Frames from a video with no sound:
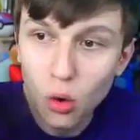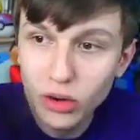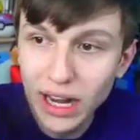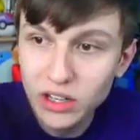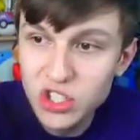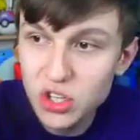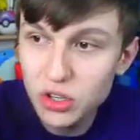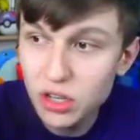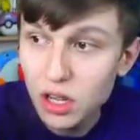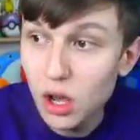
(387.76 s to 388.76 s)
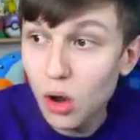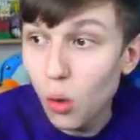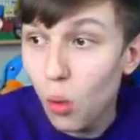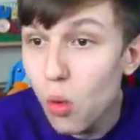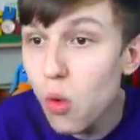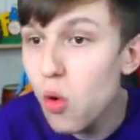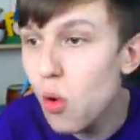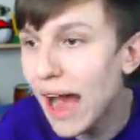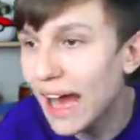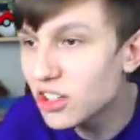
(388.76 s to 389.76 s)
or an Alisson.
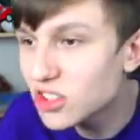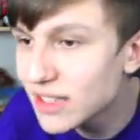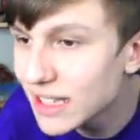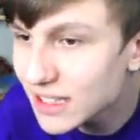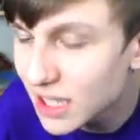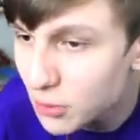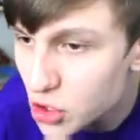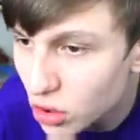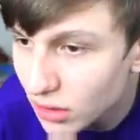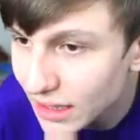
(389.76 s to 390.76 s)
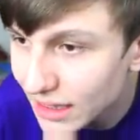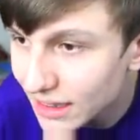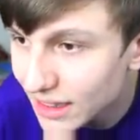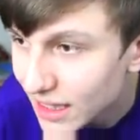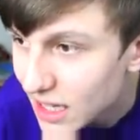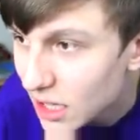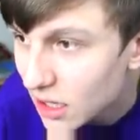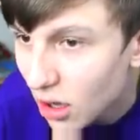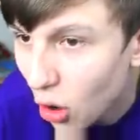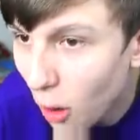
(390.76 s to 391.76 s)
Ooh, Alisson links up. Strong link.
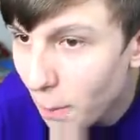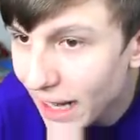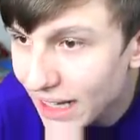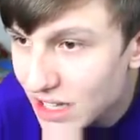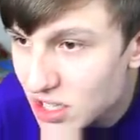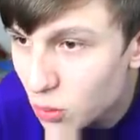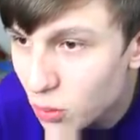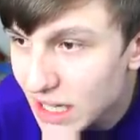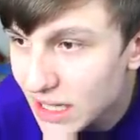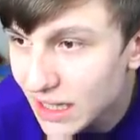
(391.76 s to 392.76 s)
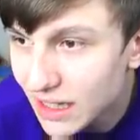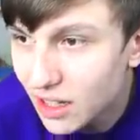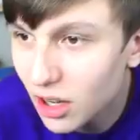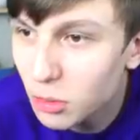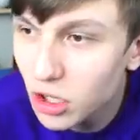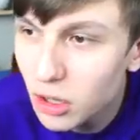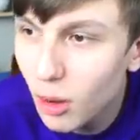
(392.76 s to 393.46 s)
Oblak gets a weak link. I'm going to